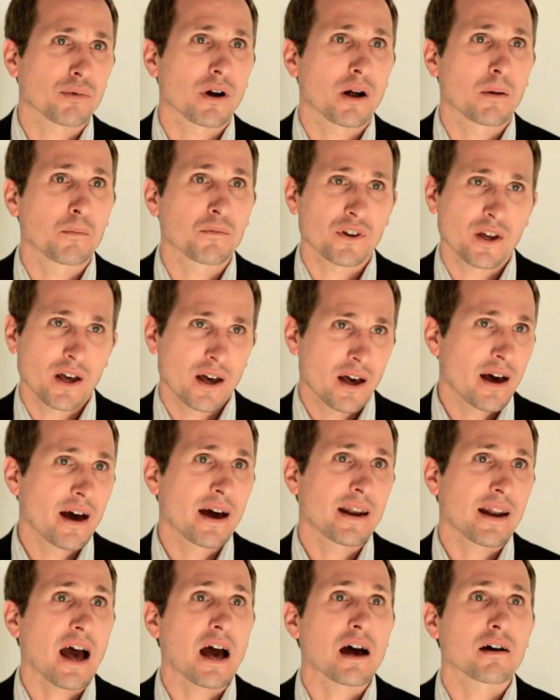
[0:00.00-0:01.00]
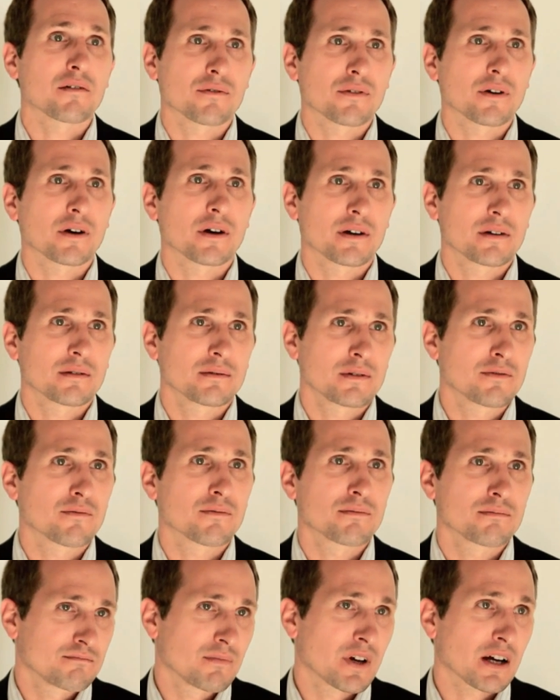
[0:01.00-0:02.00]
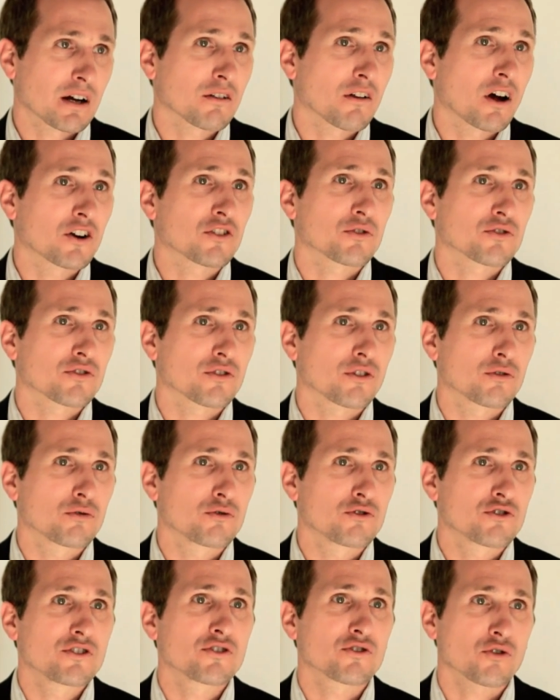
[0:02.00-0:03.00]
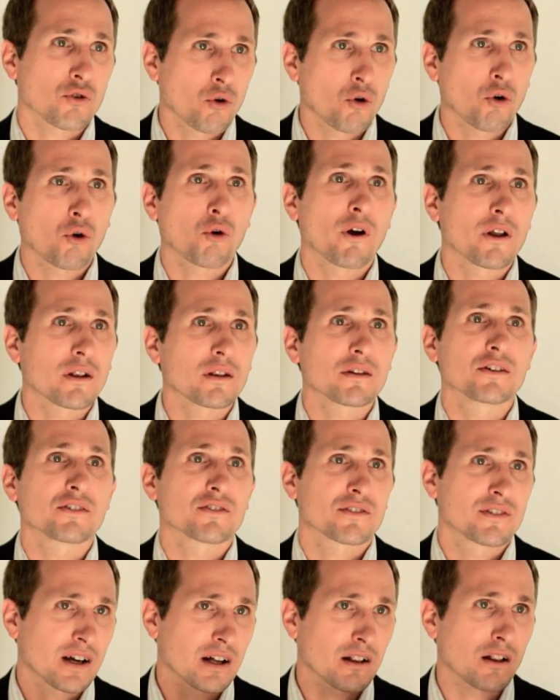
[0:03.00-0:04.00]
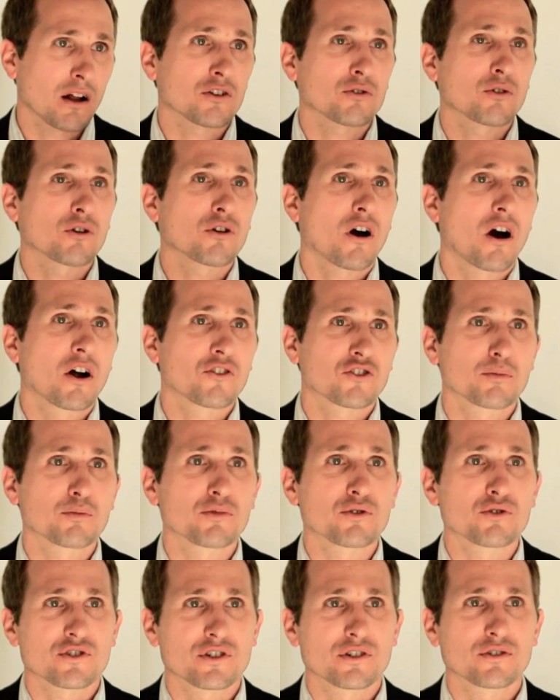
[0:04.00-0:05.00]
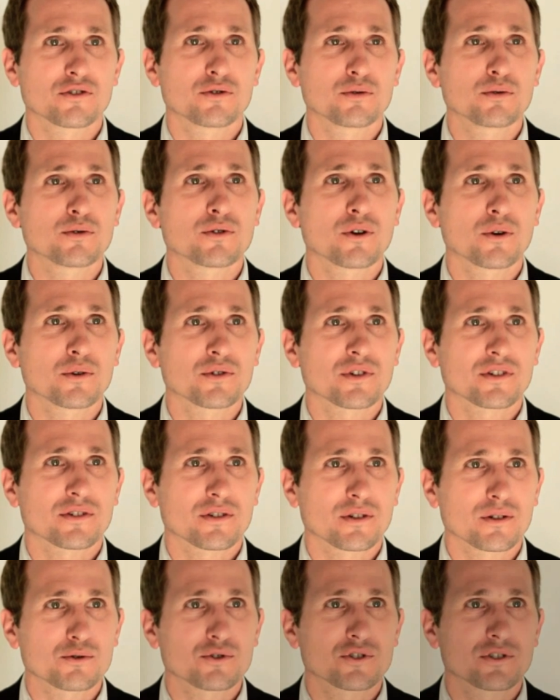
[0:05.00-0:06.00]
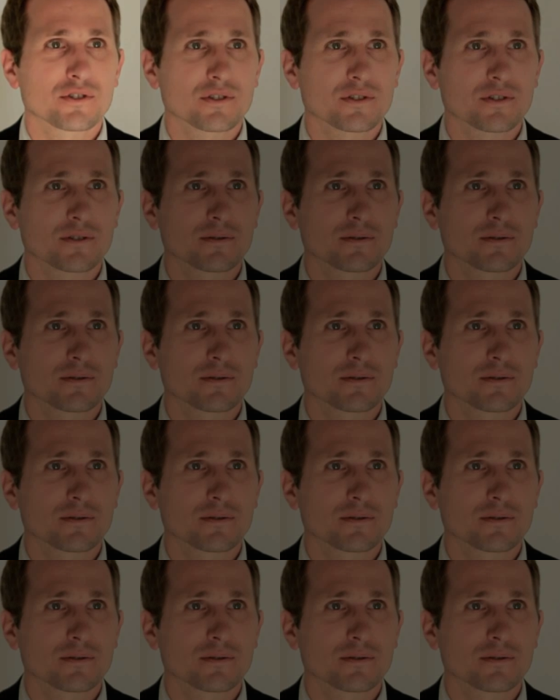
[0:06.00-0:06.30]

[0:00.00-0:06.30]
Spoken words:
problems and have ecological solutions, or at least an ecological contribution to those solutions.